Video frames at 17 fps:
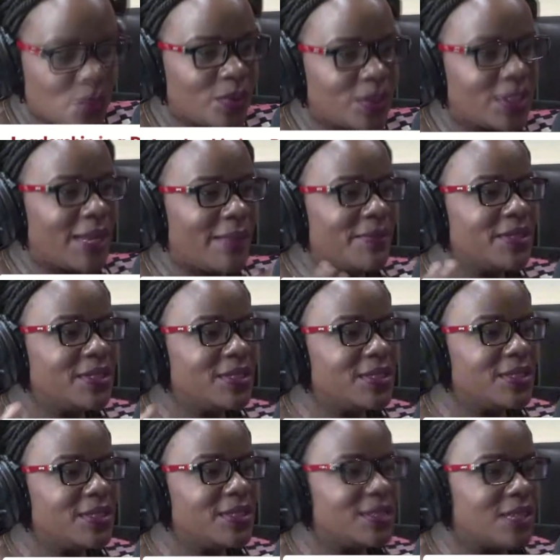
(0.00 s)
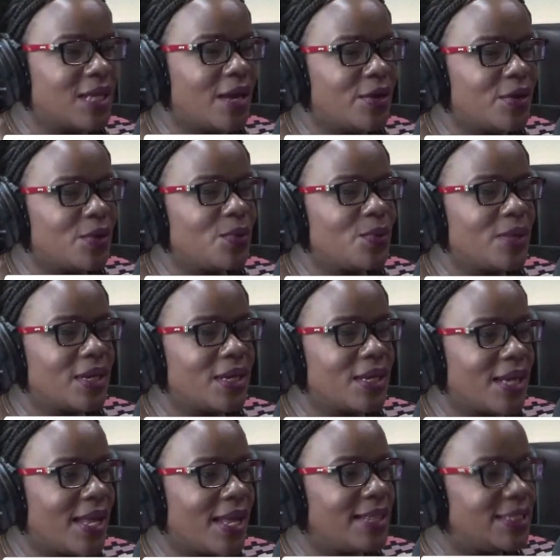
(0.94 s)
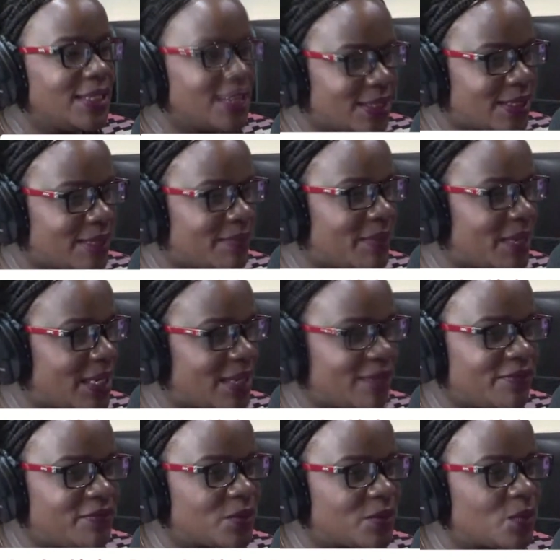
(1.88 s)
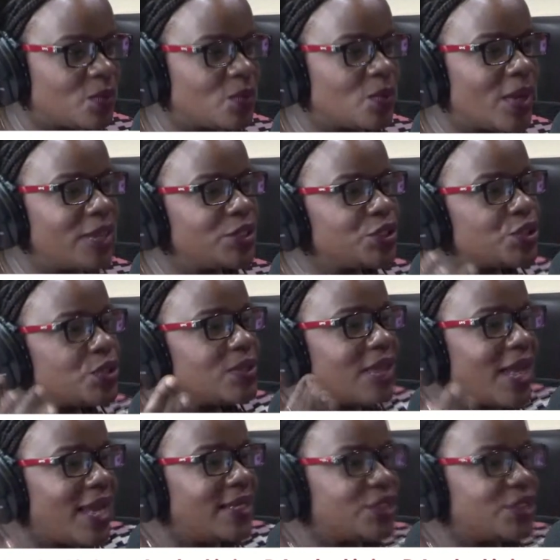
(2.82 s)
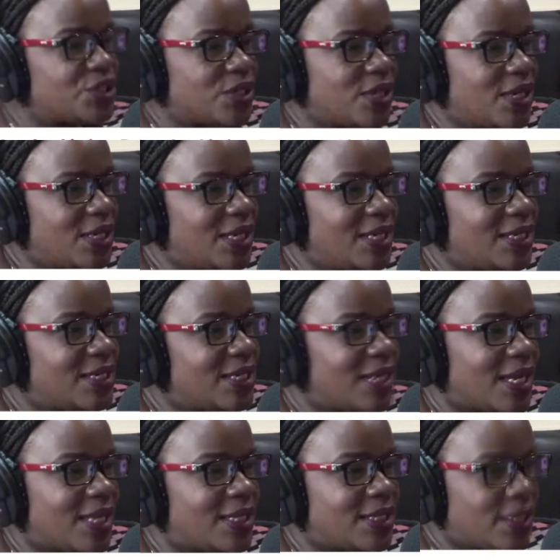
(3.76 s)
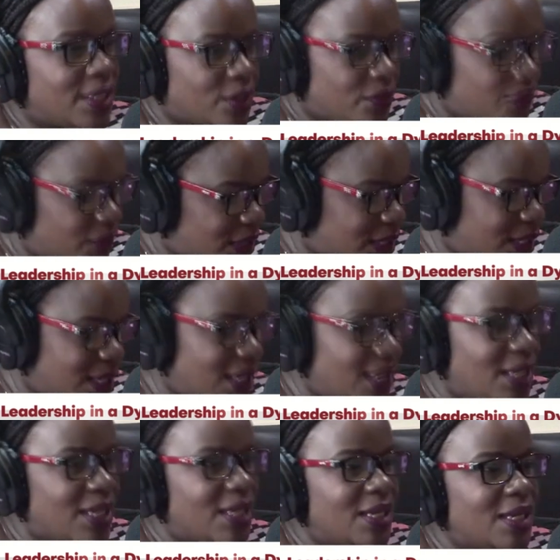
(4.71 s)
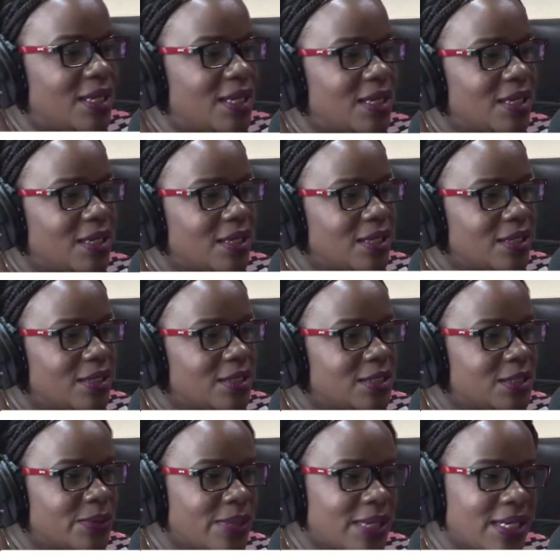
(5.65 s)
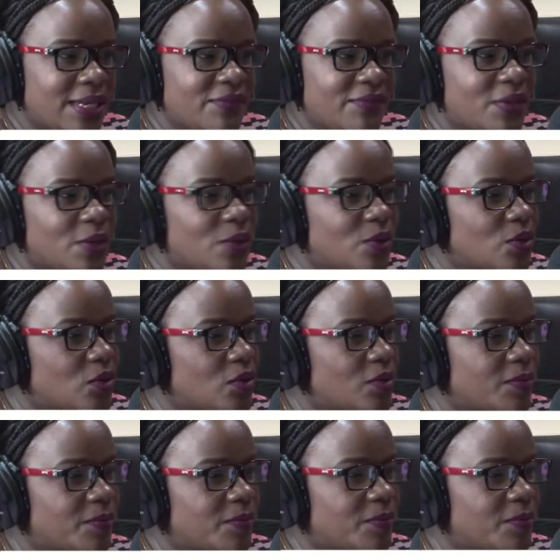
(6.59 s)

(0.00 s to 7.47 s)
what happens in a scenario where a leader believes, why should I train Edna? At the end of the day, she will leave the group,